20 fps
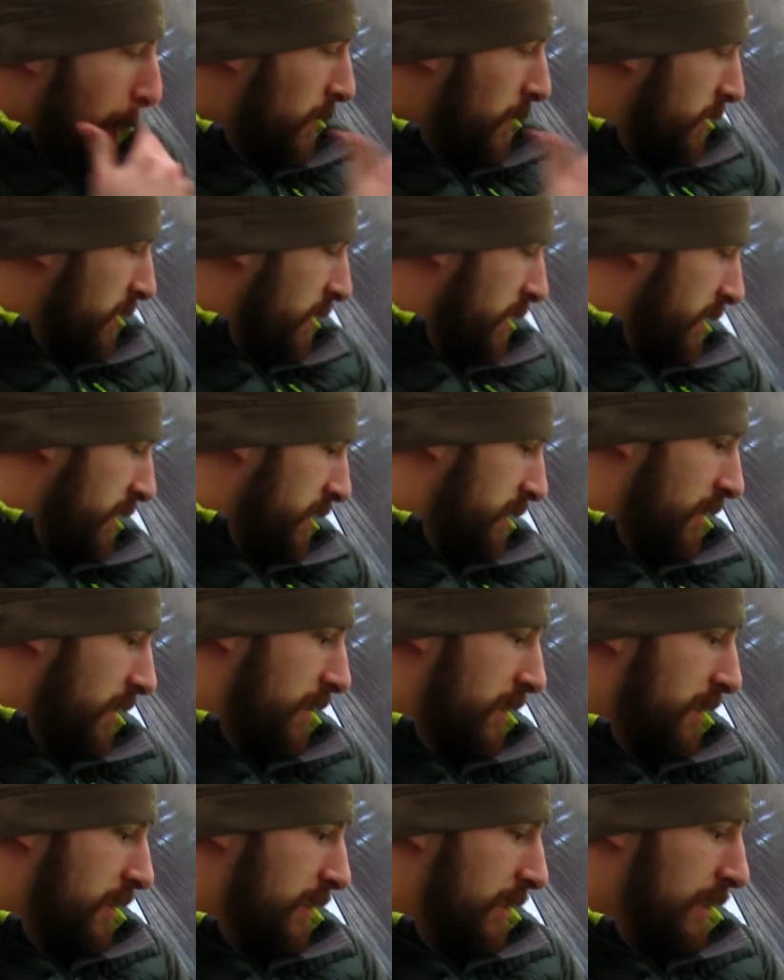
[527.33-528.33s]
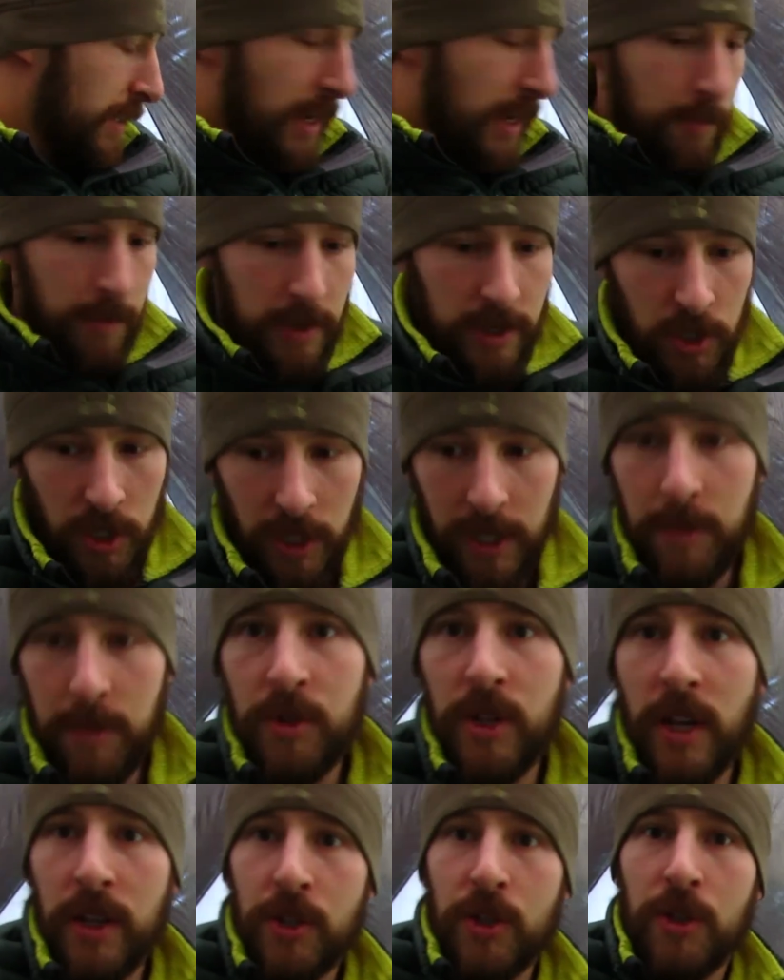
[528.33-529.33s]
Right, get me sleep
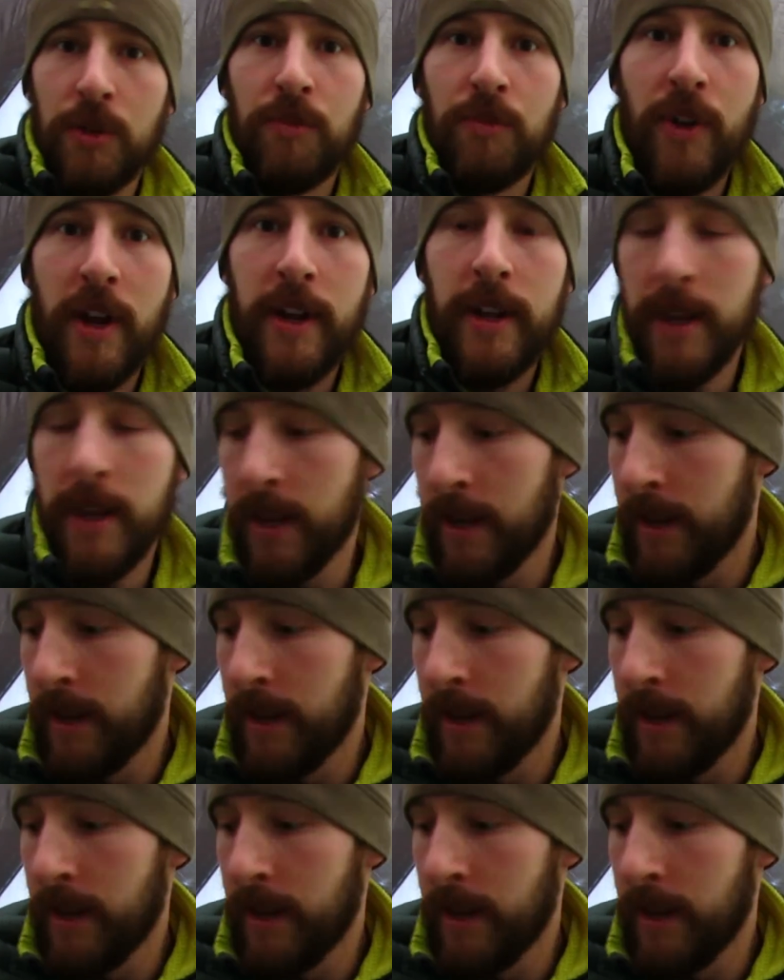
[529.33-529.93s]
system ready